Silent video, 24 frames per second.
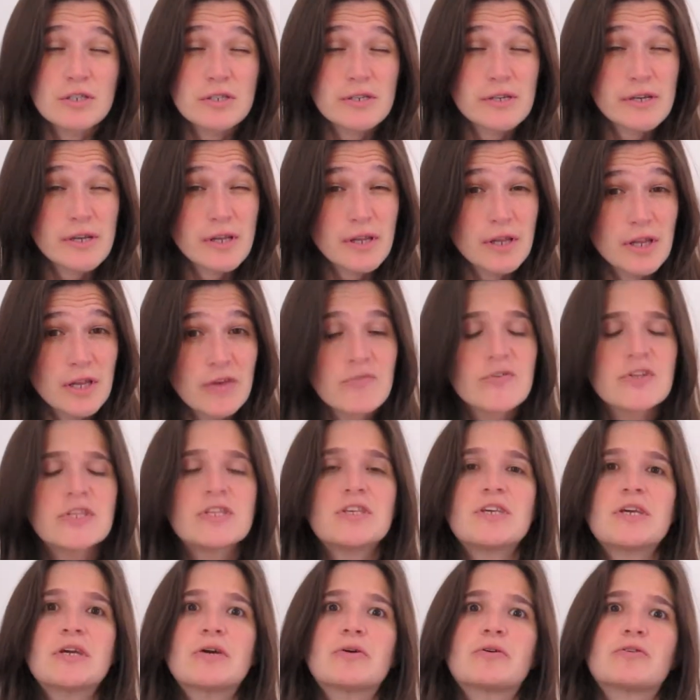
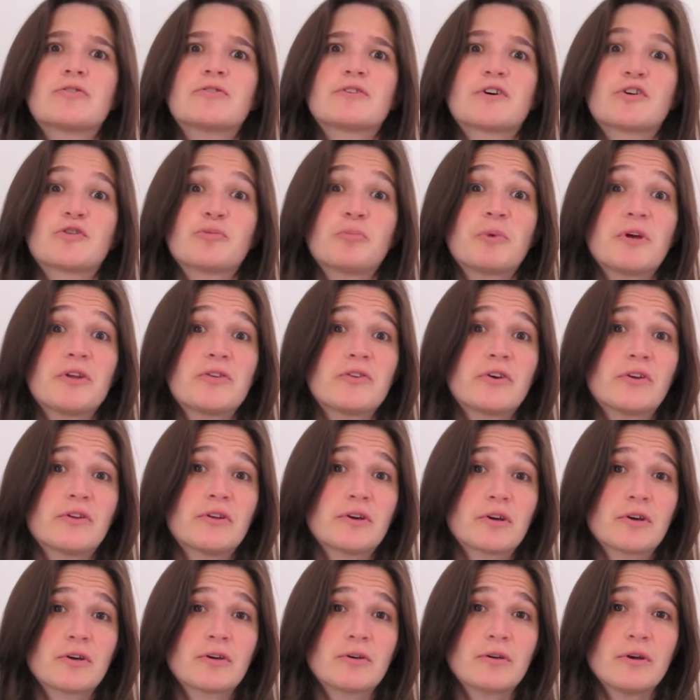11 years I spent
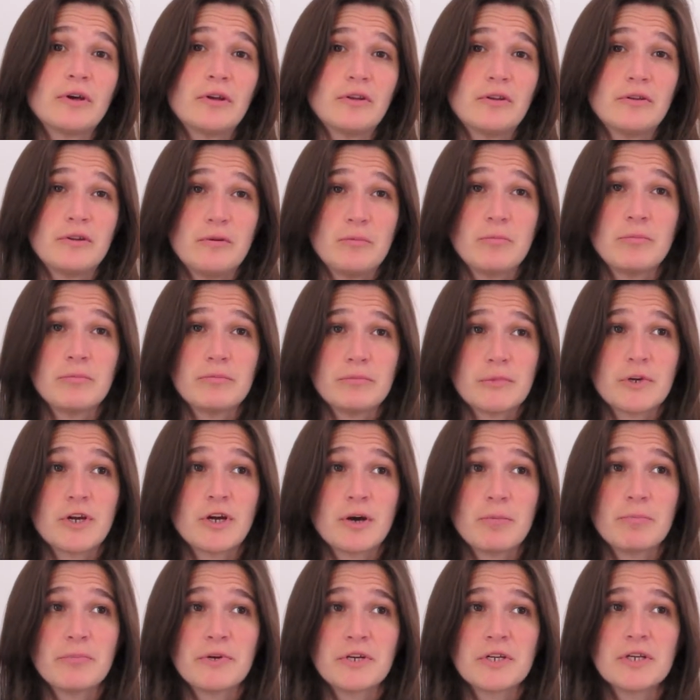at the
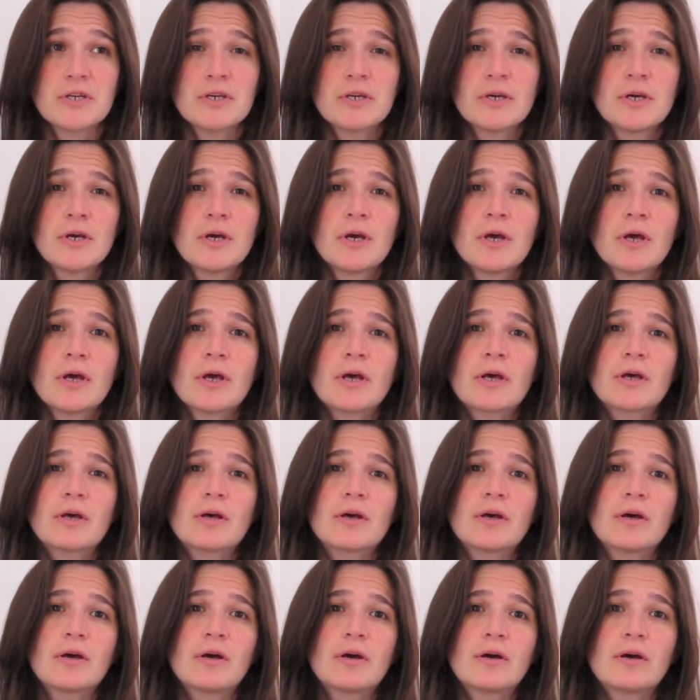company
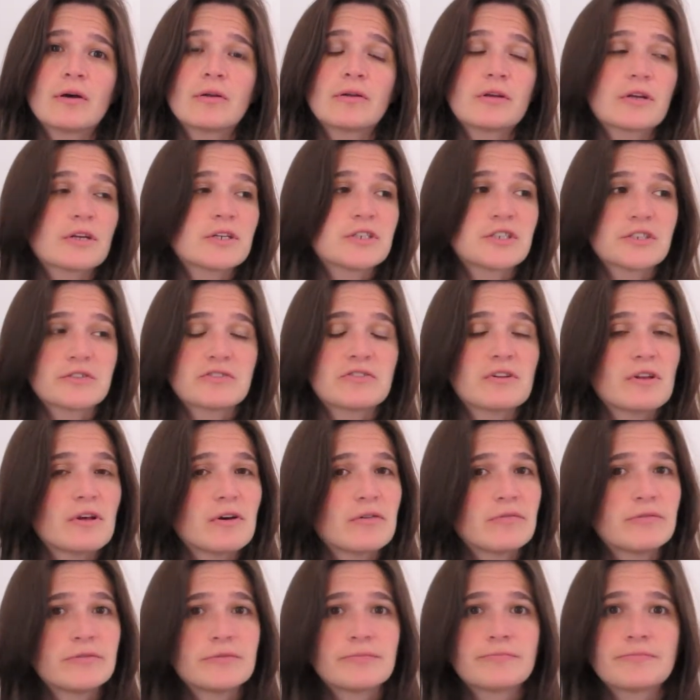that I just
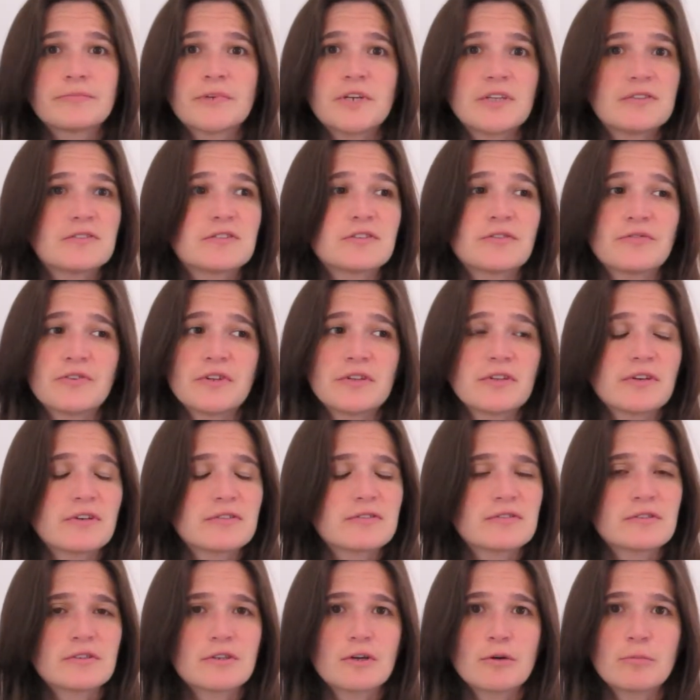love. It's a
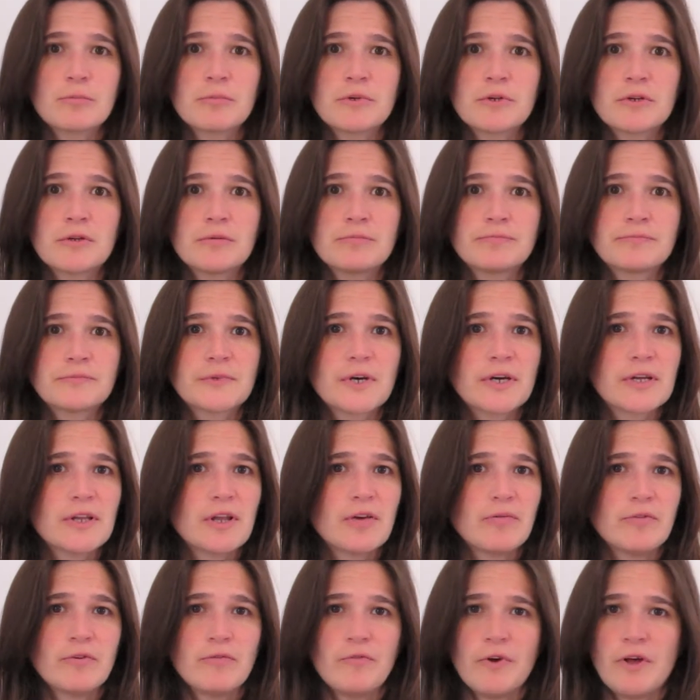fantastic company. I
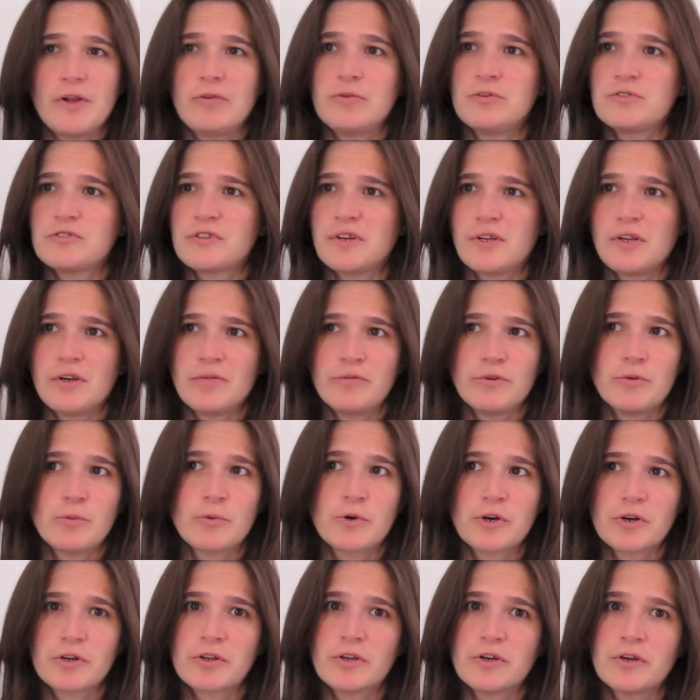love the values, I love the
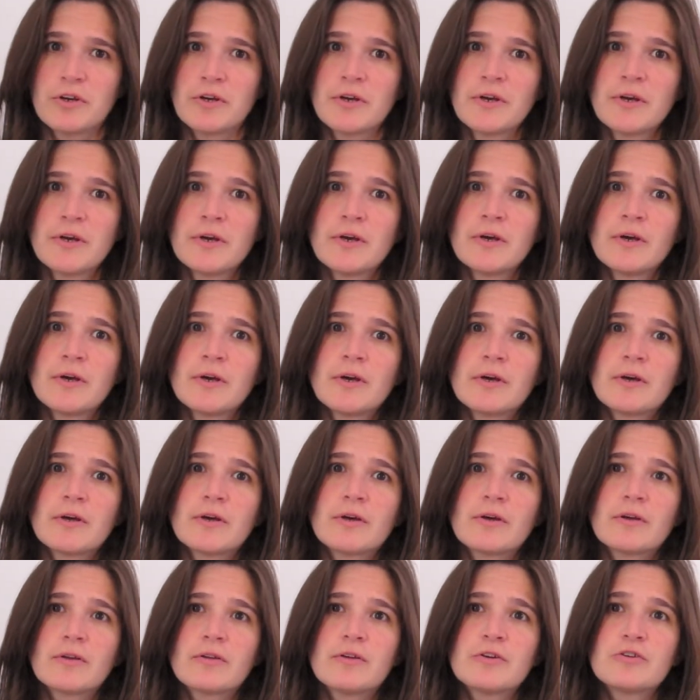work
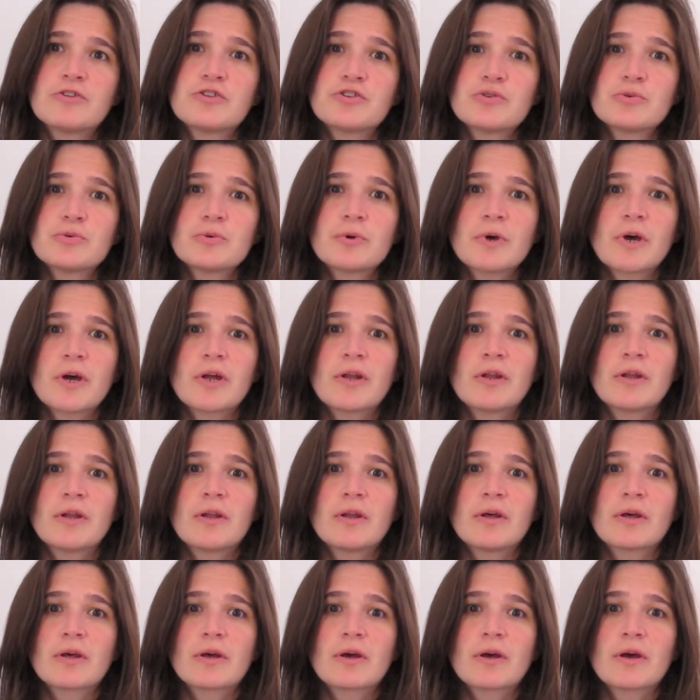they do,
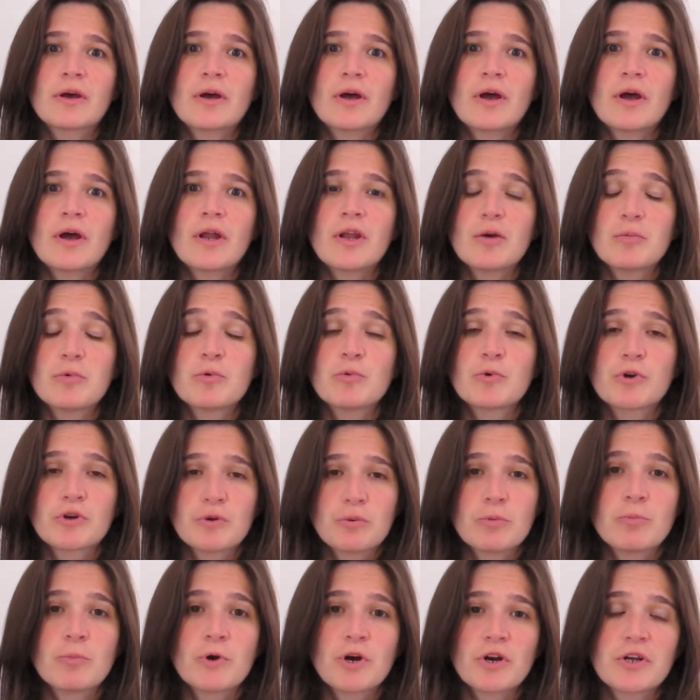and I've been
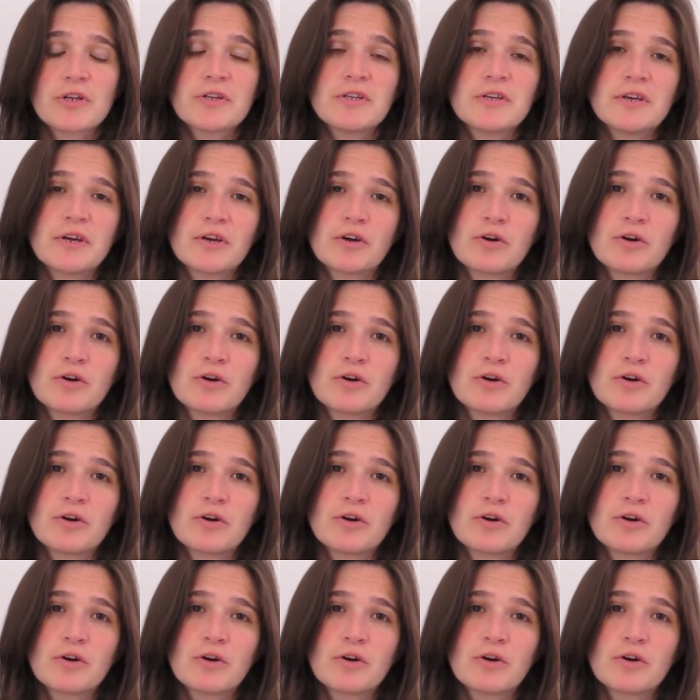working in marketing and